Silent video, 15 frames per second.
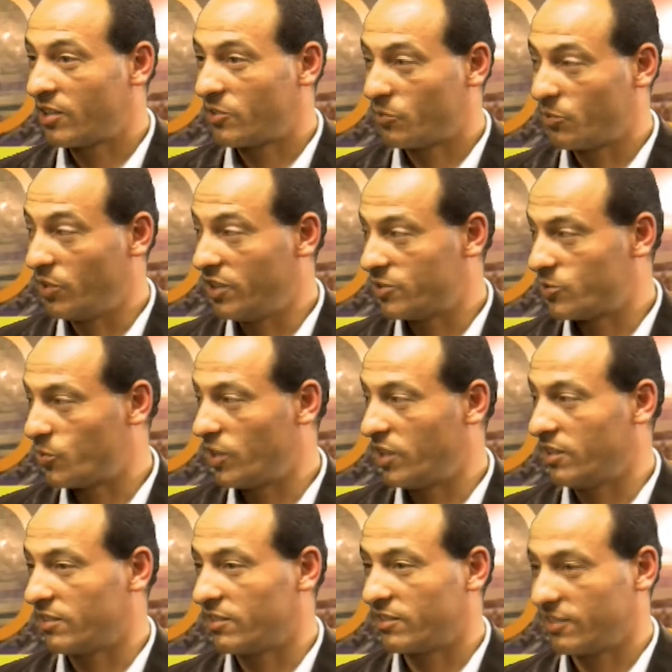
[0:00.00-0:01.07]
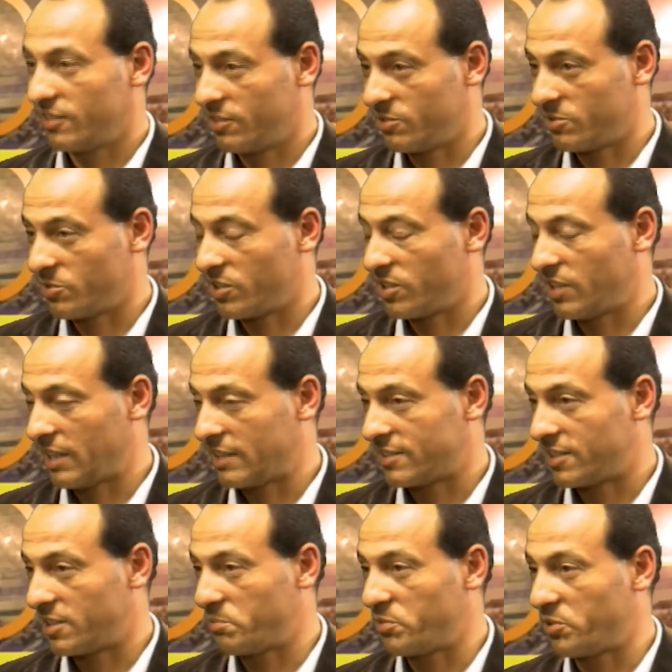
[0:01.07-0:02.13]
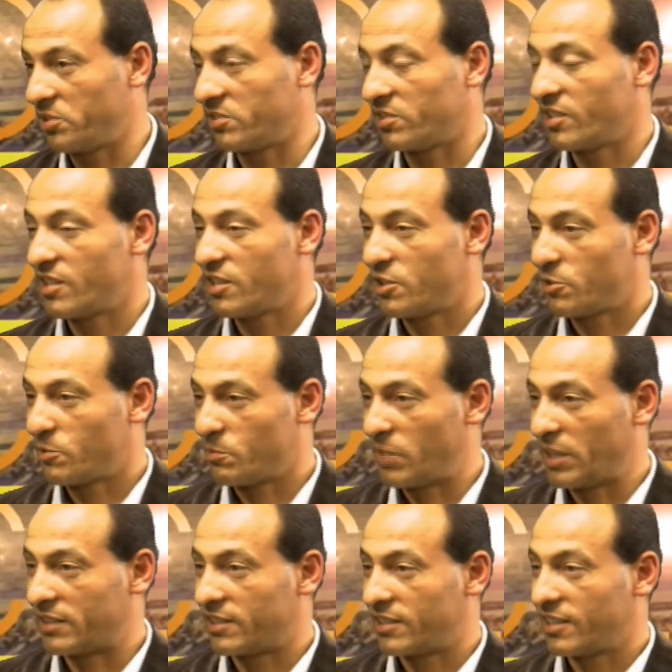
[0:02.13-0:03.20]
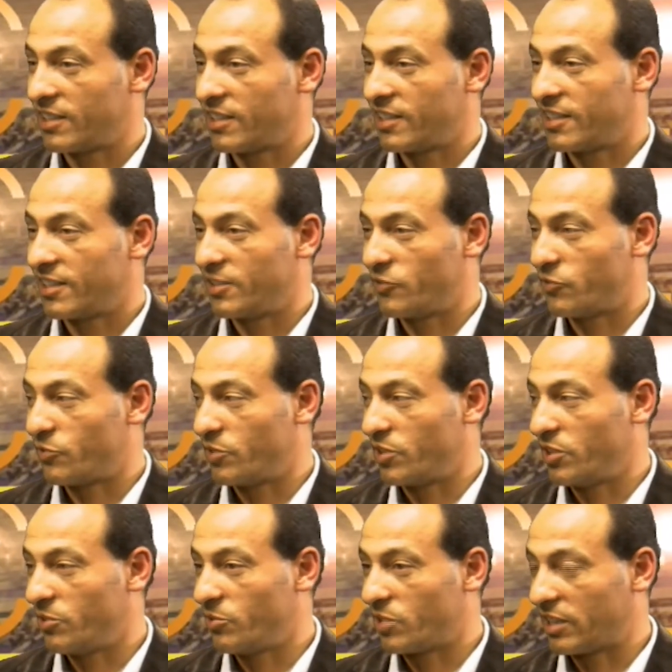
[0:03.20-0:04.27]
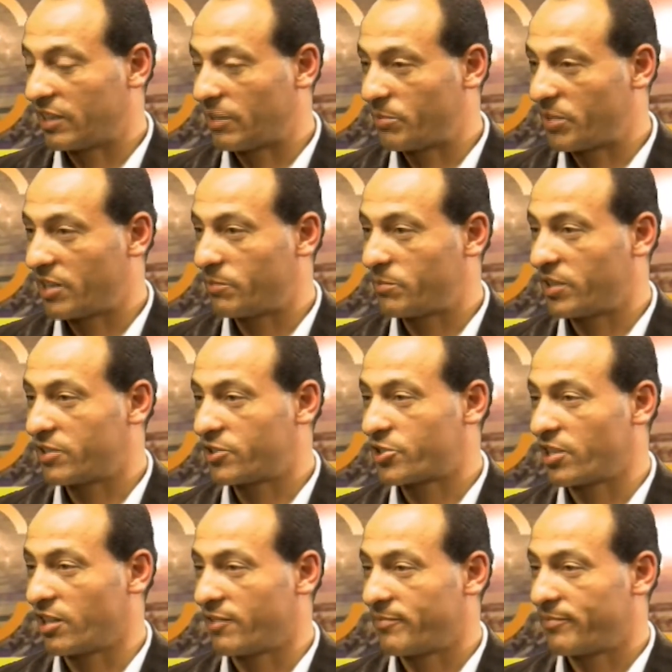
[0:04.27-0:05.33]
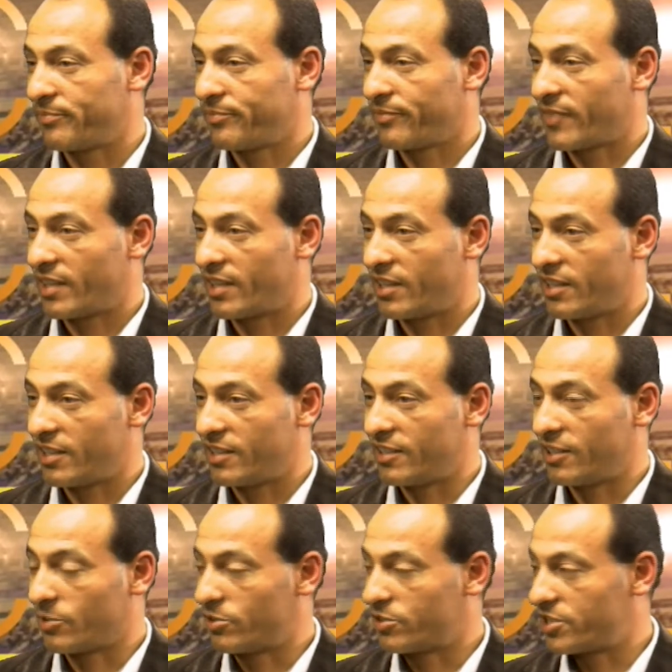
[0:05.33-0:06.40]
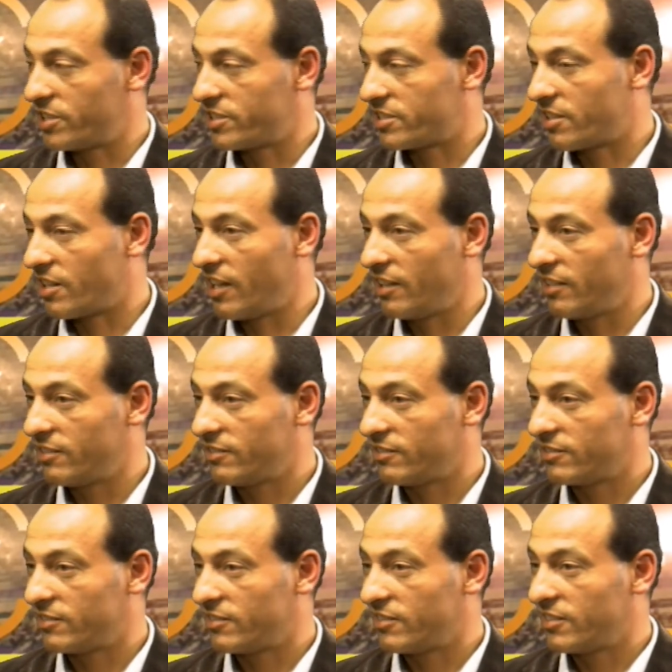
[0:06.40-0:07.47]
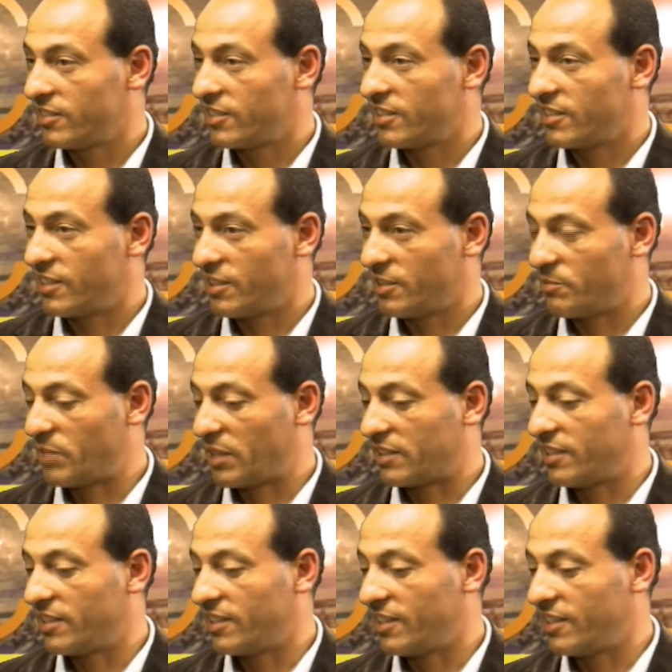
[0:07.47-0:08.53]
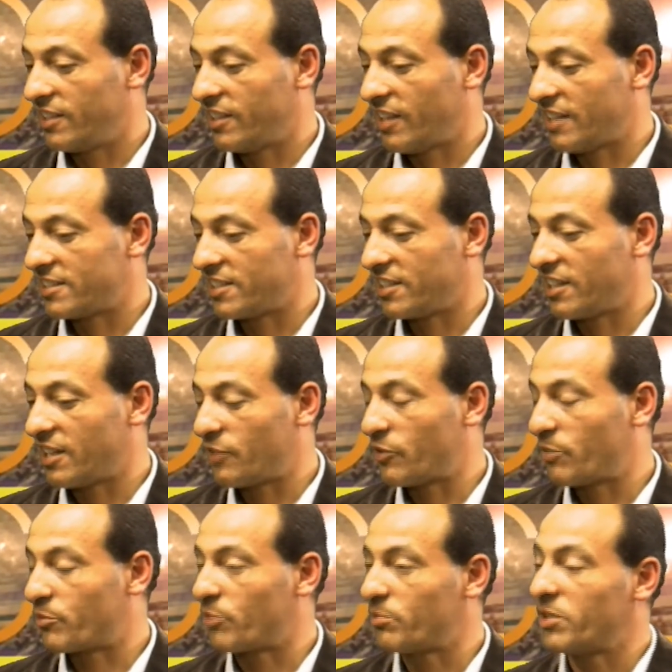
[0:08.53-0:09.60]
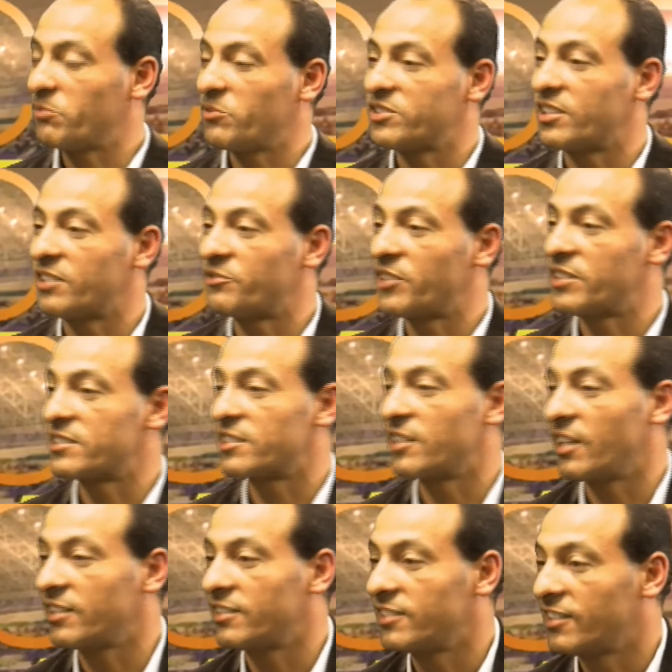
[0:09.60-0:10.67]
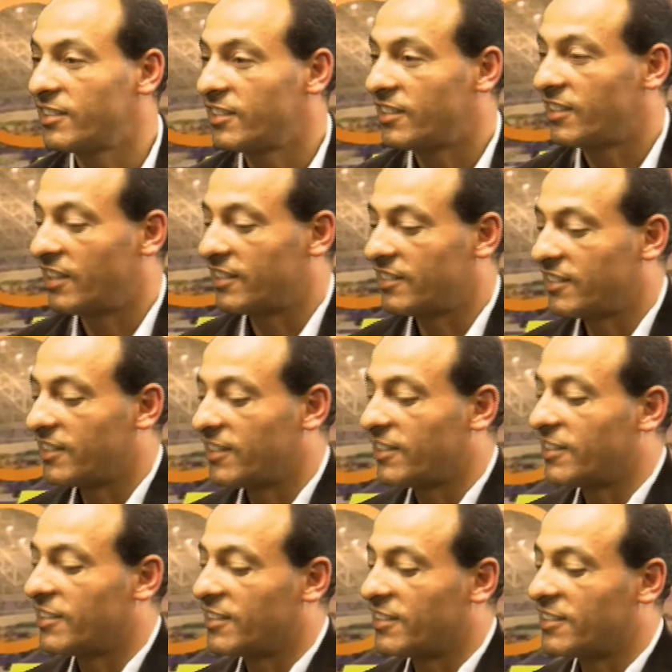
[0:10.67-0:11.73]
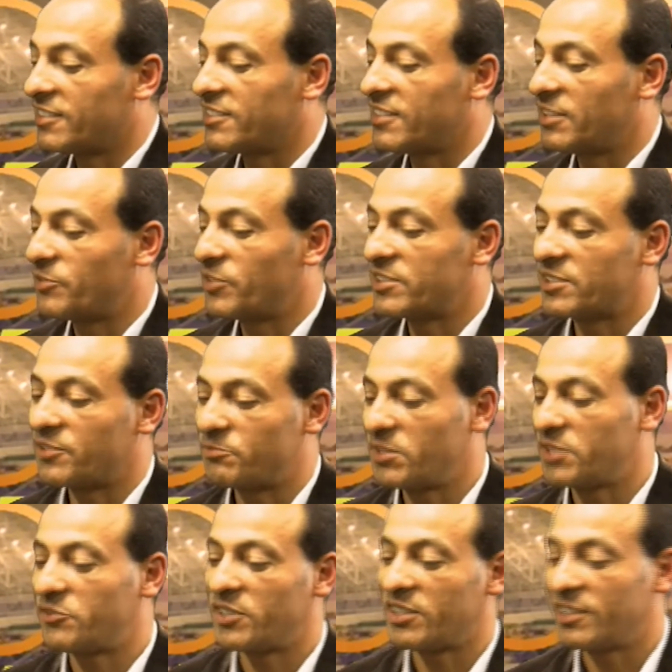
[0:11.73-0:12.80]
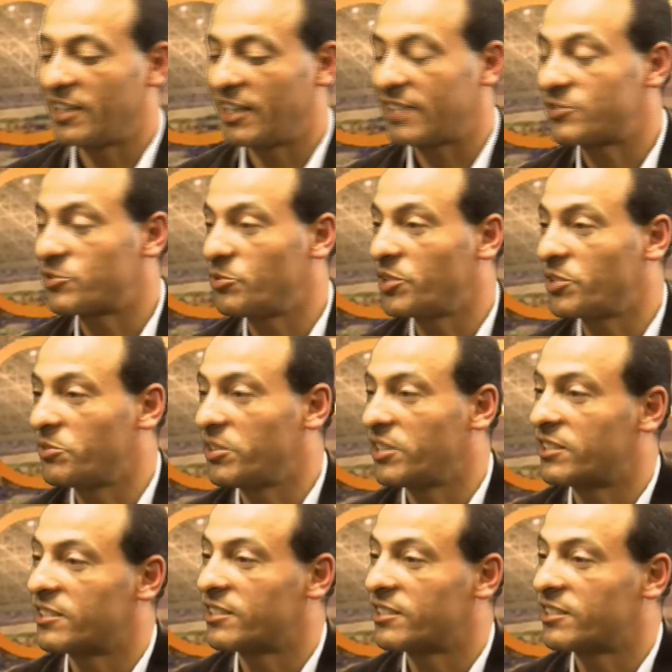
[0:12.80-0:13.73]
Win is win. He's already had 3 points. But if we look at the bigger picture, the coach is trying, but I think he have a problem with the defense line and the defensive midfield. He has to work on it.